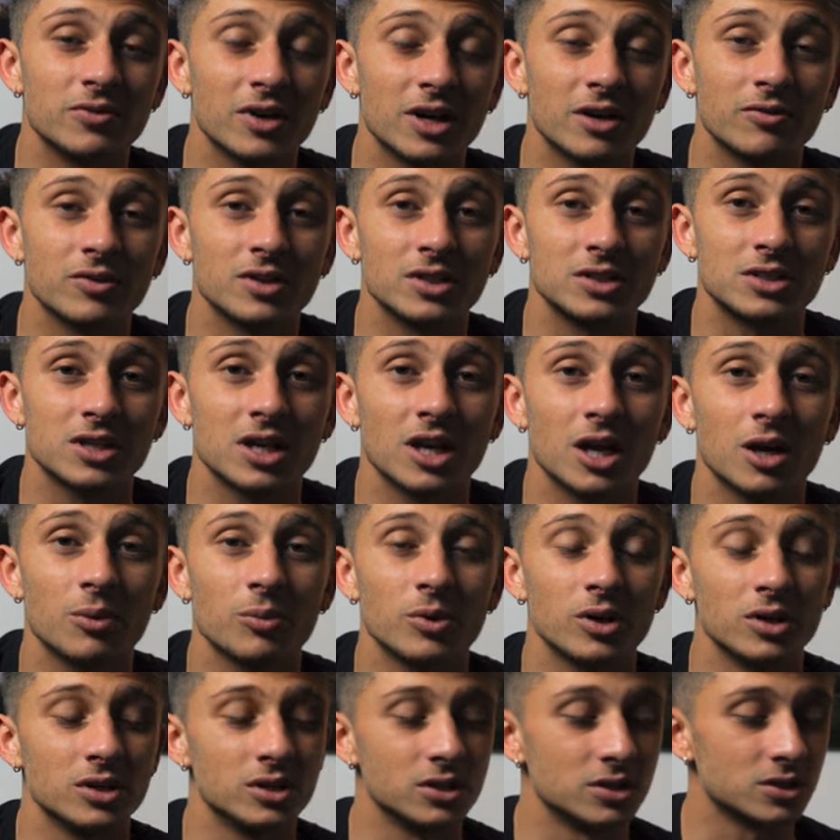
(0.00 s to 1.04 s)
of having this
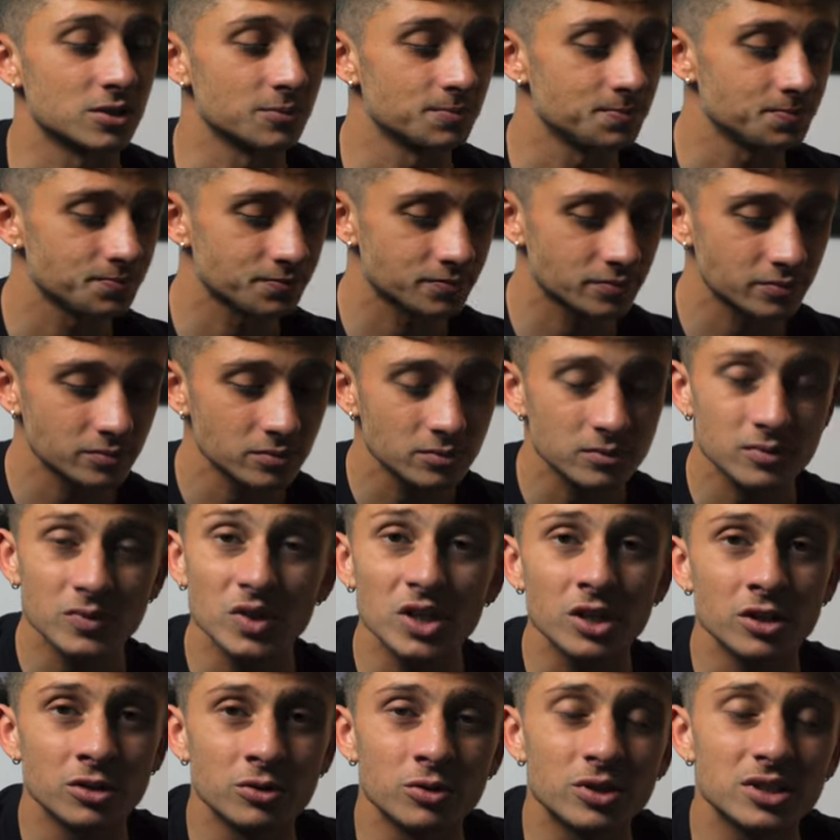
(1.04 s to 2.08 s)
camera is
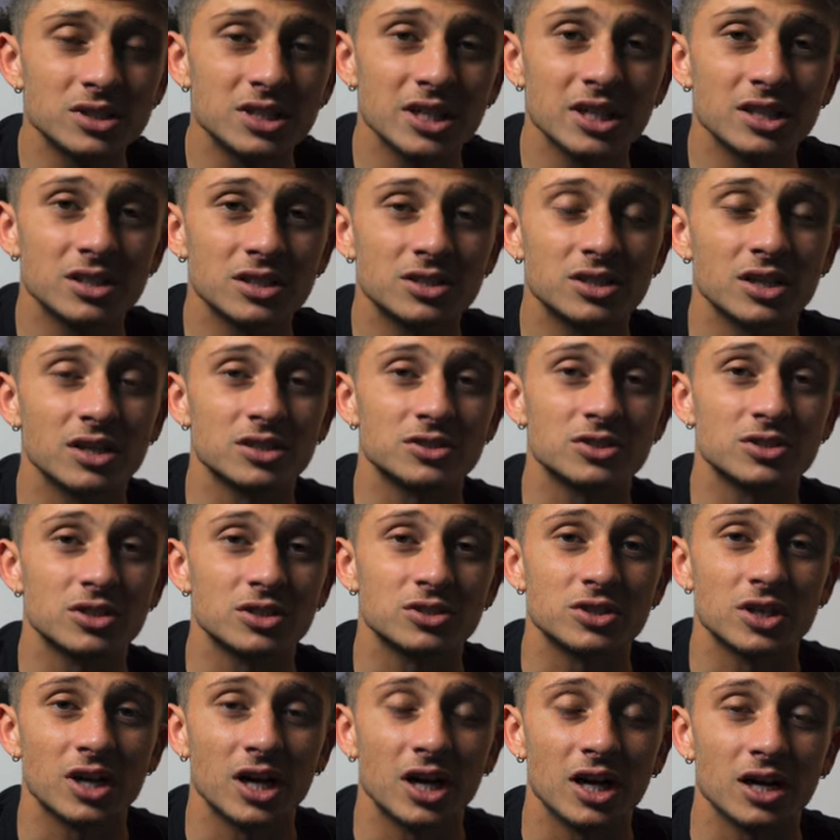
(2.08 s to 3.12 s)
you could take this on
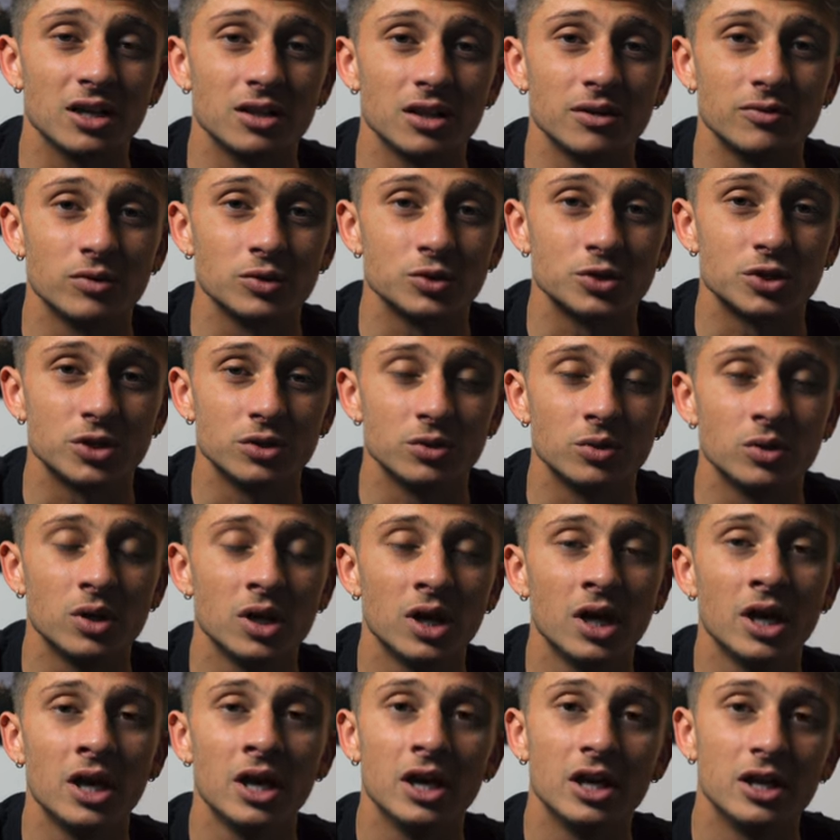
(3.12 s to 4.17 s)
such a high level shoot.
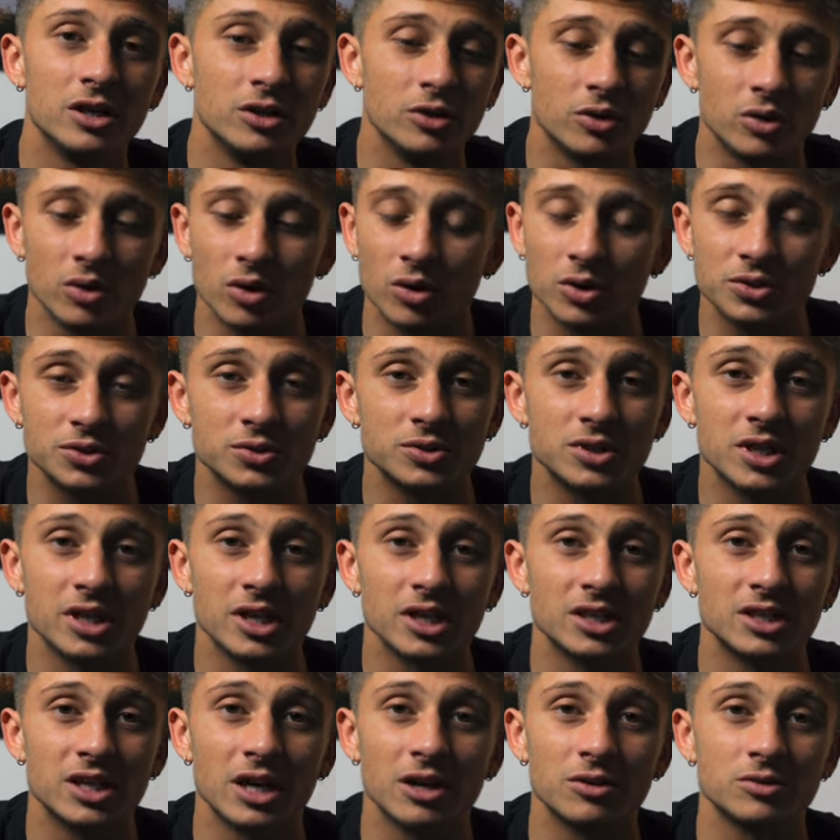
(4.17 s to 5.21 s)
And you could also
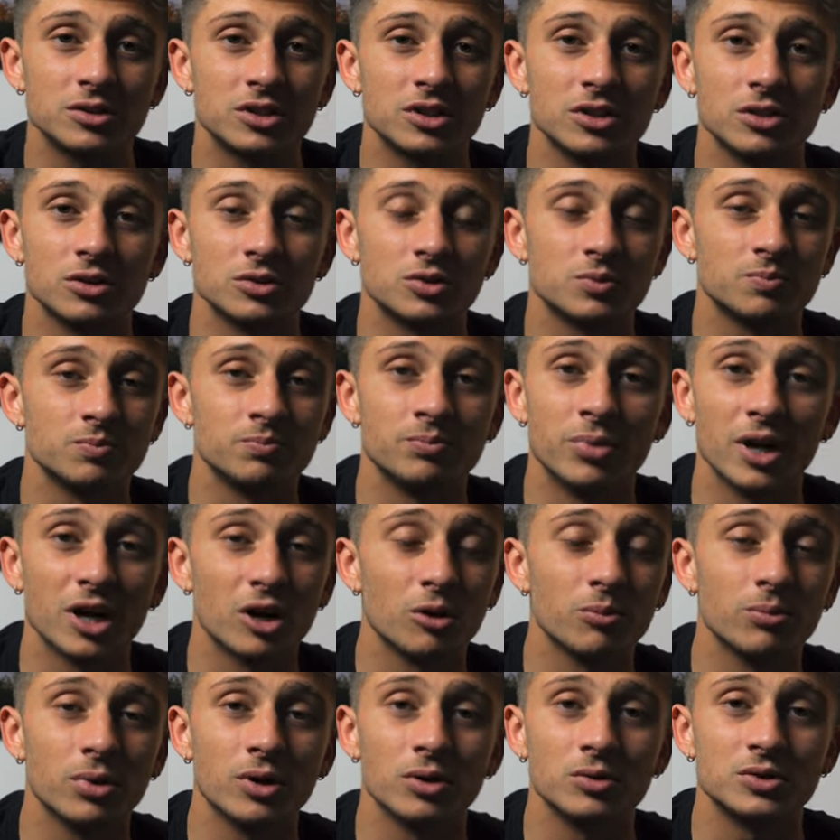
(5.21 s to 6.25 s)
take it down to your
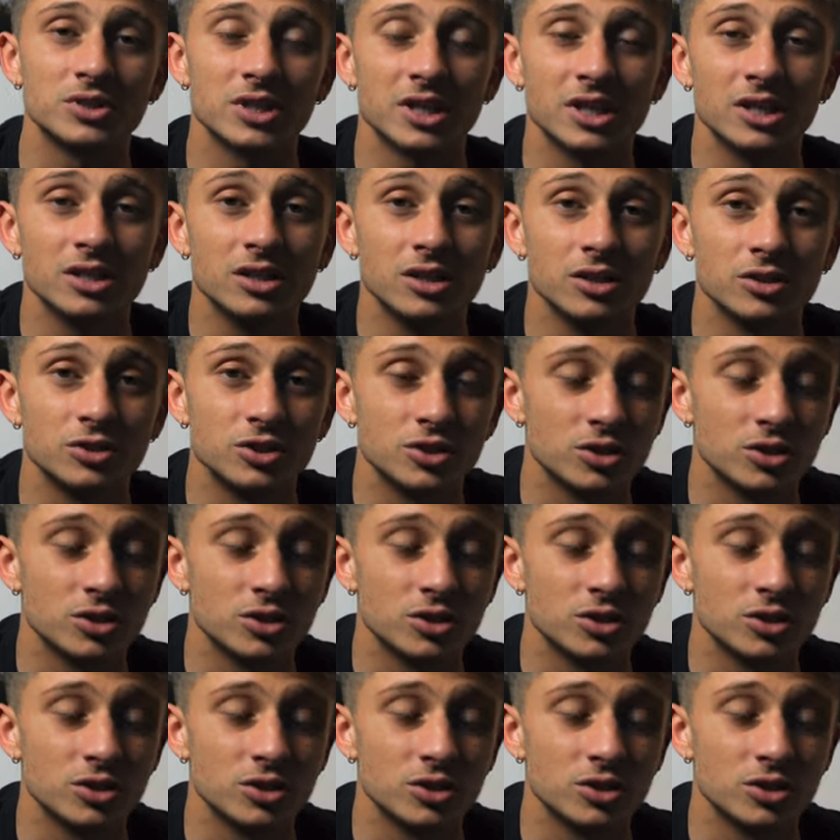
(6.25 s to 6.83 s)
bare bones indie